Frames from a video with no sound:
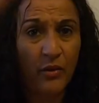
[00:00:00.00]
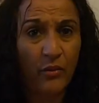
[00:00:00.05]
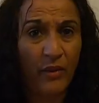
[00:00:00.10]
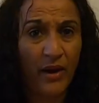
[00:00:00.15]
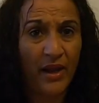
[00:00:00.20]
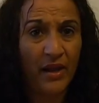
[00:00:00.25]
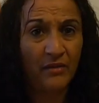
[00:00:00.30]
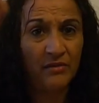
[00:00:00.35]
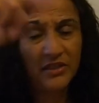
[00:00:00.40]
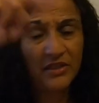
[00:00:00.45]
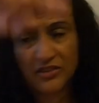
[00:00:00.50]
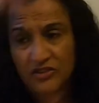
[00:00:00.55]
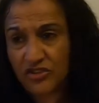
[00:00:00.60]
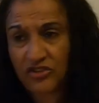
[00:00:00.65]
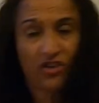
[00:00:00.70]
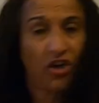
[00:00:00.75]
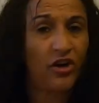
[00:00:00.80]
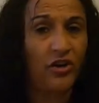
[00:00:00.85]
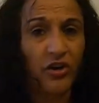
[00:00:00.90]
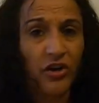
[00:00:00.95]
around and
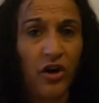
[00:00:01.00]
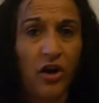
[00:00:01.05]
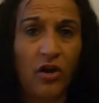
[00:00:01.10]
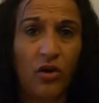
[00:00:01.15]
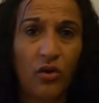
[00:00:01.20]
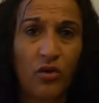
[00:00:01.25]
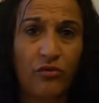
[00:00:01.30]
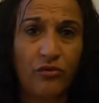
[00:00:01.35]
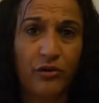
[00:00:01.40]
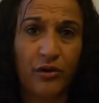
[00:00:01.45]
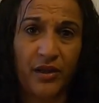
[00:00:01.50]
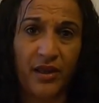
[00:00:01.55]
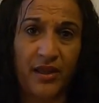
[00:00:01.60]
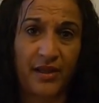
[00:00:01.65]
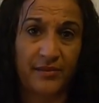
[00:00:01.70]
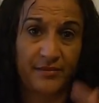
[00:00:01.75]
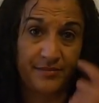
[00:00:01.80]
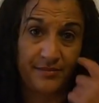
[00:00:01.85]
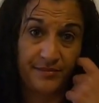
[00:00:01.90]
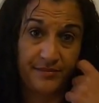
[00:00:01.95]
started all over
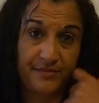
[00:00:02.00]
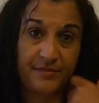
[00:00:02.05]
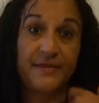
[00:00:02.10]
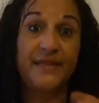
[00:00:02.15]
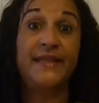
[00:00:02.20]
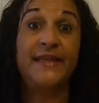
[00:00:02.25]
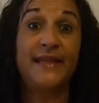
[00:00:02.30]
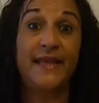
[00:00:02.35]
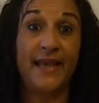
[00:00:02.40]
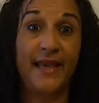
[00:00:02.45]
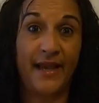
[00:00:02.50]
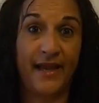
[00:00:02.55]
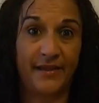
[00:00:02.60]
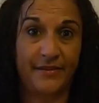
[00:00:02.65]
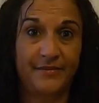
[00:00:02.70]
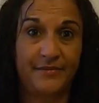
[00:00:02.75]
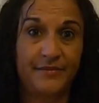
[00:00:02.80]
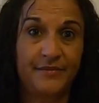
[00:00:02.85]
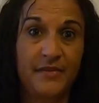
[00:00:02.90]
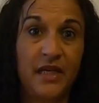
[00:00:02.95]
again. Yeah,
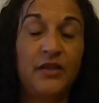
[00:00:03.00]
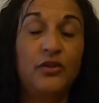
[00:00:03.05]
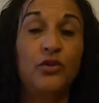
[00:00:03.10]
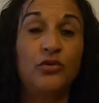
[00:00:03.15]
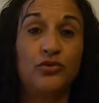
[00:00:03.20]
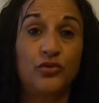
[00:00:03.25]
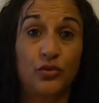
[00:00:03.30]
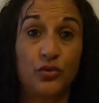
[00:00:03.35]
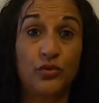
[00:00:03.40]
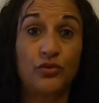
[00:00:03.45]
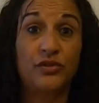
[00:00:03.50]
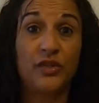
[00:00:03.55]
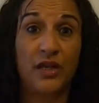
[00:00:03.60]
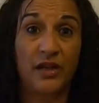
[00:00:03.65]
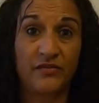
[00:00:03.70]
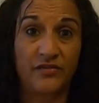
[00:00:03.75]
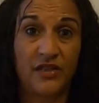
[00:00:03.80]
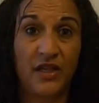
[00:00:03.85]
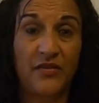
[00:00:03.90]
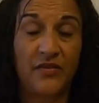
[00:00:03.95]
I know schools that
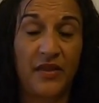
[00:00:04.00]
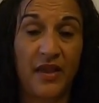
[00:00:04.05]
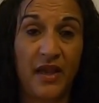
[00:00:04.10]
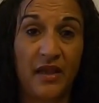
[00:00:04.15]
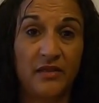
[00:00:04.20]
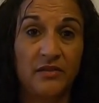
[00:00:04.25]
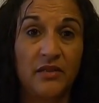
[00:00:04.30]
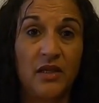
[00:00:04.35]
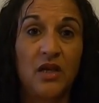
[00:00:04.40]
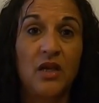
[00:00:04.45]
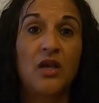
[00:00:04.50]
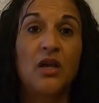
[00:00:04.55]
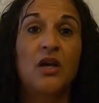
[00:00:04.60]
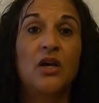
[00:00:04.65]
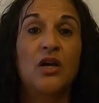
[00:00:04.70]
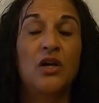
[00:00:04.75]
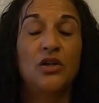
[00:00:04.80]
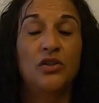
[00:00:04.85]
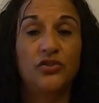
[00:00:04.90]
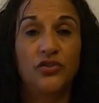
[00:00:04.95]
have done that.
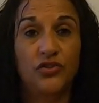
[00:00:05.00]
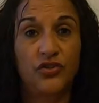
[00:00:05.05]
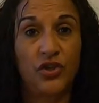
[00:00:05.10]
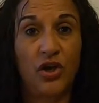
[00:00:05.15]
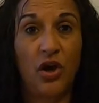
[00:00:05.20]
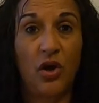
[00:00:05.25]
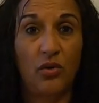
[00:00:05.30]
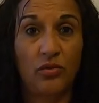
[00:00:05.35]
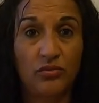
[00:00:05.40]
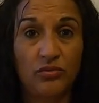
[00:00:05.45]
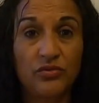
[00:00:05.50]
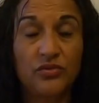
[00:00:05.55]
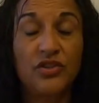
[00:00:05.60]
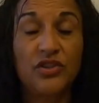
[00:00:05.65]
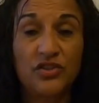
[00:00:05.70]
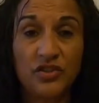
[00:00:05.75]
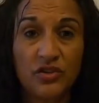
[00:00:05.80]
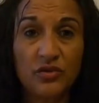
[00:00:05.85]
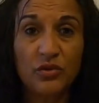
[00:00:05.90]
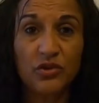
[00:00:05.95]
So
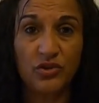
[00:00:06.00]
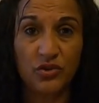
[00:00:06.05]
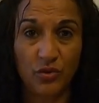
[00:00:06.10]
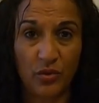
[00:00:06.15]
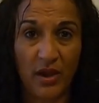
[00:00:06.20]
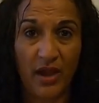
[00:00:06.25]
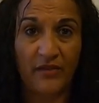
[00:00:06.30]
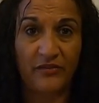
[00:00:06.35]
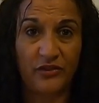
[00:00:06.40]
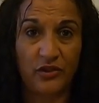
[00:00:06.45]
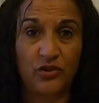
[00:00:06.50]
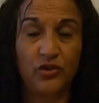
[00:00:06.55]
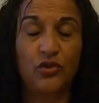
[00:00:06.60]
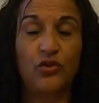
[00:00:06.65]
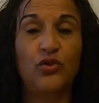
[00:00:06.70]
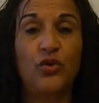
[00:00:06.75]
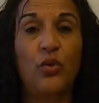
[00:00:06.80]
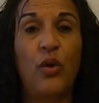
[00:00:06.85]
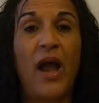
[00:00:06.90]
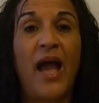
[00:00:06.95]
this is what you have to do.
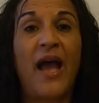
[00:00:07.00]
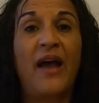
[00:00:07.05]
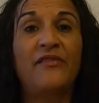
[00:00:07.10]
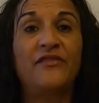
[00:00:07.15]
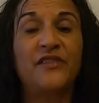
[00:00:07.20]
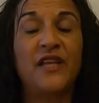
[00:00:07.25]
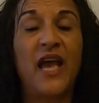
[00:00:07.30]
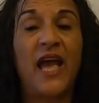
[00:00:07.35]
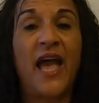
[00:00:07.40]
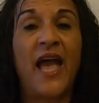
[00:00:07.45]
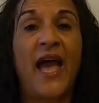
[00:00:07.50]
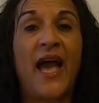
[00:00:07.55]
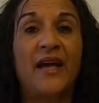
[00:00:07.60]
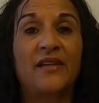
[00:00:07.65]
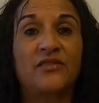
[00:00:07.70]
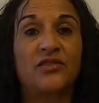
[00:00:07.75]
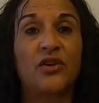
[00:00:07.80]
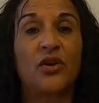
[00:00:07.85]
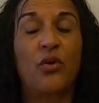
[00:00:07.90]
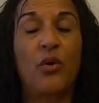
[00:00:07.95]
You have to
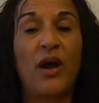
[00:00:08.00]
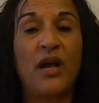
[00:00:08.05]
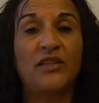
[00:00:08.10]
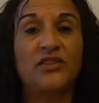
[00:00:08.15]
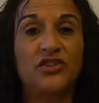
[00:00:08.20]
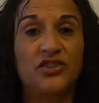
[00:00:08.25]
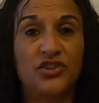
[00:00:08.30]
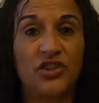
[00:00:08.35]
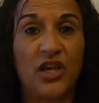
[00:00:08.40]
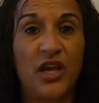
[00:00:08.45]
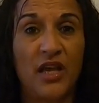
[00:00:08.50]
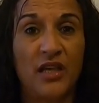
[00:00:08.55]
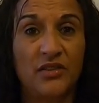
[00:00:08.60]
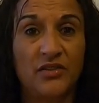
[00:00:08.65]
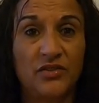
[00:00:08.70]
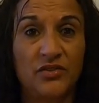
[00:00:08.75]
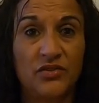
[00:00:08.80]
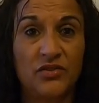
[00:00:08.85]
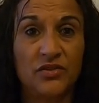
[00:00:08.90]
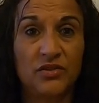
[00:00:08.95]
ask
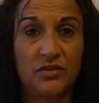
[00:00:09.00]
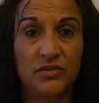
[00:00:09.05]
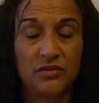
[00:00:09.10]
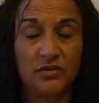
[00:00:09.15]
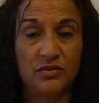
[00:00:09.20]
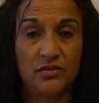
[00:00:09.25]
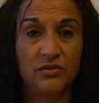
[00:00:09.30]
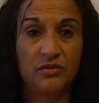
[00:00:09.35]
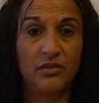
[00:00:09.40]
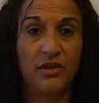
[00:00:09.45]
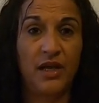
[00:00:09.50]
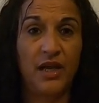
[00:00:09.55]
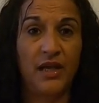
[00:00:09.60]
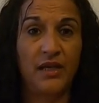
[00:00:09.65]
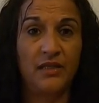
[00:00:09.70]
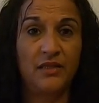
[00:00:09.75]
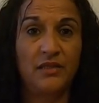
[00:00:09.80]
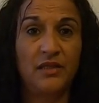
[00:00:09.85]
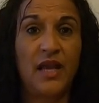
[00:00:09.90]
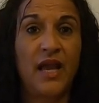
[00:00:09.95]
questions.
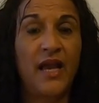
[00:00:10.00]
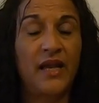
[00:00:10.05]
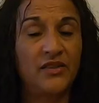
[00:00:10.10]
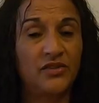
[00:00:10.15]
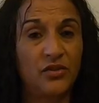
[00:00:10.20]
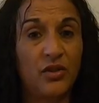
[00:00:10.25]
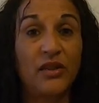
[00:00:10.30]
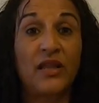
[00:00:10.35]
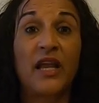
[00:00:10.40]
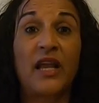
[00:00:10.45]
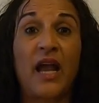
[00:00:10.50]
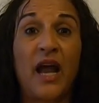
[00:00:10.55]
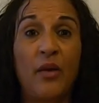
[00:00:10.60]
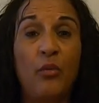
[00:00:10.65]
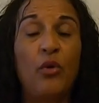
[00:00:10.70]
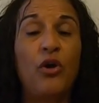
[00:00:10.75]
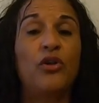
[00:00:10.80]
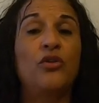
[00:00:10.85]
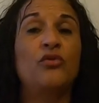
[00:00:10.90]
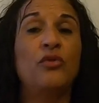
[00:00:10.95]
Okay? I
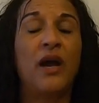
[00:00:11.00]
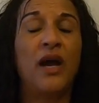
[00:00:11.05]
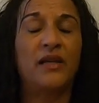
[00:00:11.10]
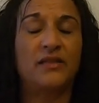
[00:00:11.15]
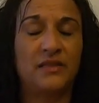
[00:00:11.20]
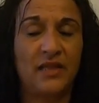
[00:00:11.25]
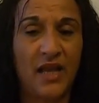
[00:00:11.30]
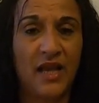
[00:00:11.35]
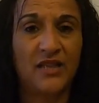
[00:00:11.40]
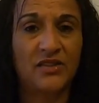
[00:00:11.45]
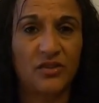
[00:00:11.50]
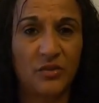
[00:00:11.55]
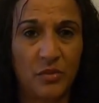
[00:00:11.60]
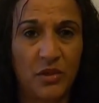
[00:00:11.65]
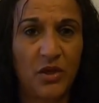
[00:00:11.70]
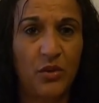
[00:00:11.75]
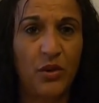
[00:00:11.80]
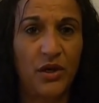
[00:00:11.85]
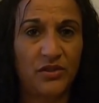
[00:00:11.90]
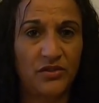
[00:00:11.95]
want you guys to ask
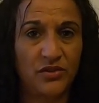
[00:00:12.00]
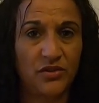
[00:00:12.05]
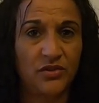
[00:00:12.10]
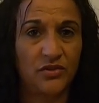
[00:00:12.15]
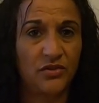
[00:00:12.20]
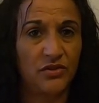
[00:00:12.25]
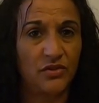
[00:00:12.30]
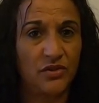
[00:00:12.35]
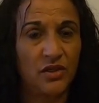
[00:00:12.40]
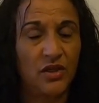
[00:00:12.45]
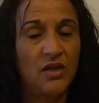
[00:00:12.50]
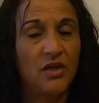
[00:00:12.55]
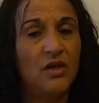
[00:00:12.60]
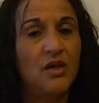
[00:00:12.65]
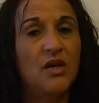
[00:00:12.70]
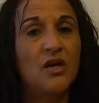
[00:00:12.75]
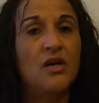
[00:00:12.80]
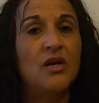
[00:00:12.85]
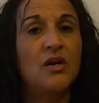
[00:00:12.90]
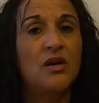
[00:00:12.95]
me questions.
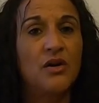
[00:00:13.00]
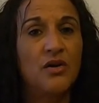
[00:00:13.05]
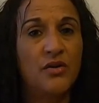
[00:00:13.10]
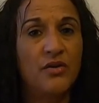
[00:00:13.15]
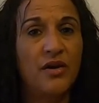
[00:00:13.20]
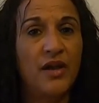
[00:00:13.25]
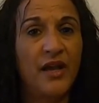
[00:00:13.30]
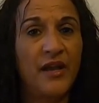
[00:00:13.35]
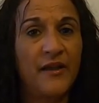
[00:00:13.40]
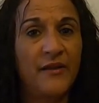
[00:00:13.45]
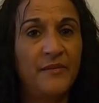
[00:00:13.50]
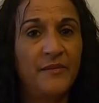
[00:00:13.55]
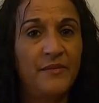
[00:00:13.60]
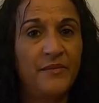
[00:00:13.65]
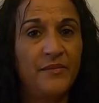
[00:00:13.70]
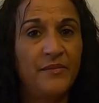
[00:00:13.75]
Okay?